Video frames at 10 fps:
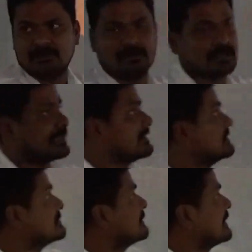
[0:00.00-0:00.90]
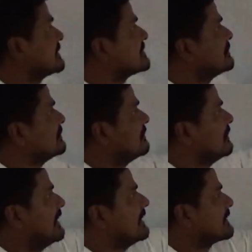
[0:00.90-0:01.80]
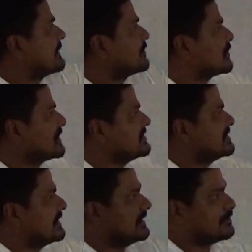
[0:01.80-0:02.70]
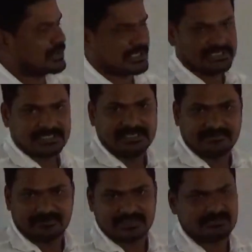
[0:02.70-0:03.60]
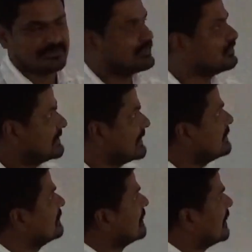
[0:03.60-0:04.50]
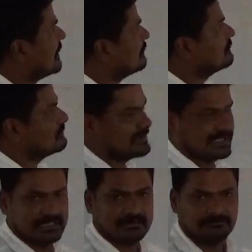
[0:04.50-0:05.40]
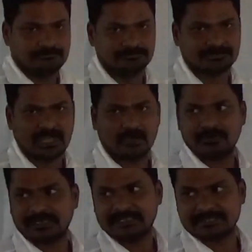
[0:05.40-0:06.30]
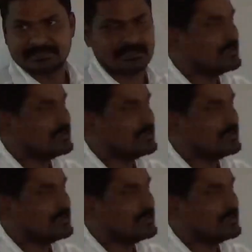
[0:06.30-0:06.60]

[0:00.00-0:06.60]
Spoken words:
Okay. So next, electric potential and potential difference, we know that how it is.